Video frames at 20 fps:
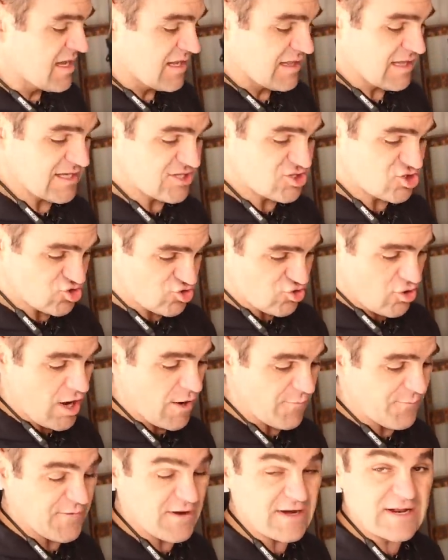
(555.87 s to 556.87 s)
Let's
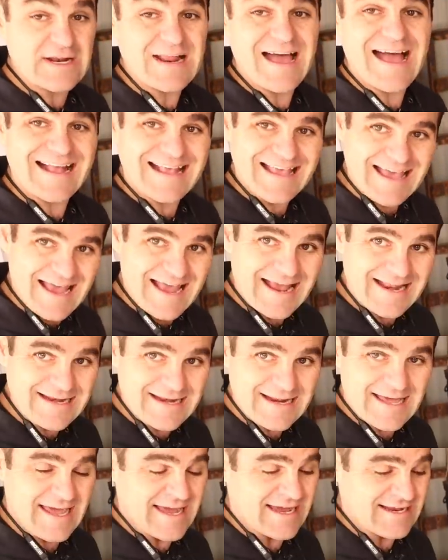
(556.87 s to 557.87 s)
trial fit it
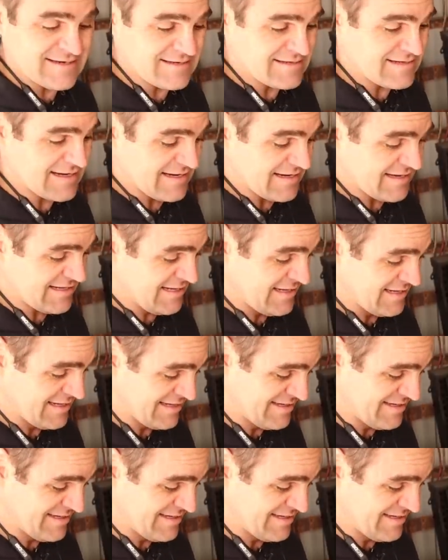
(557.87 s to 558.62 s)
again and